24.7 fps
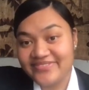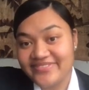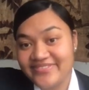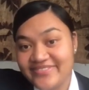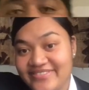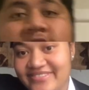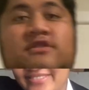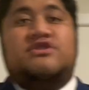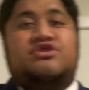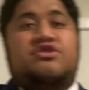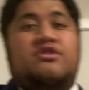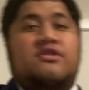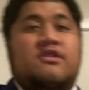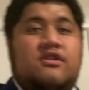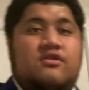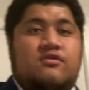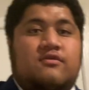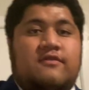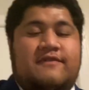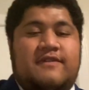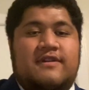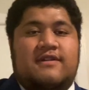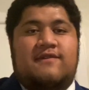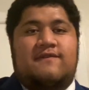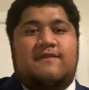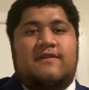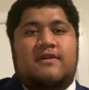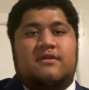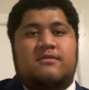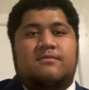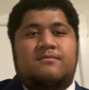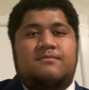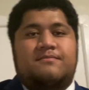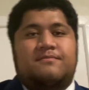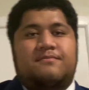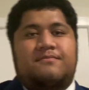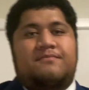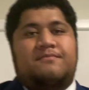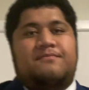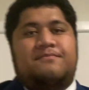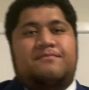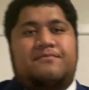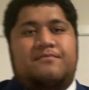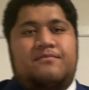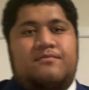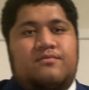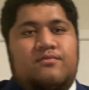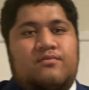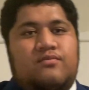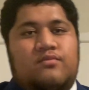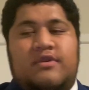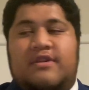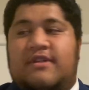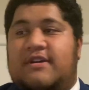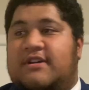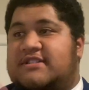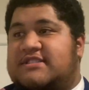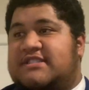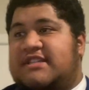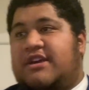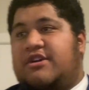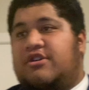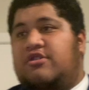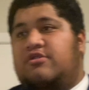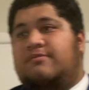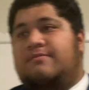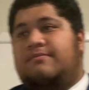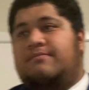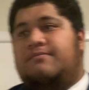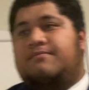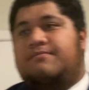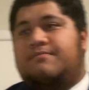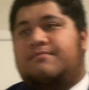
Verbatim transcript: If you're struggling with anything, whether it's at home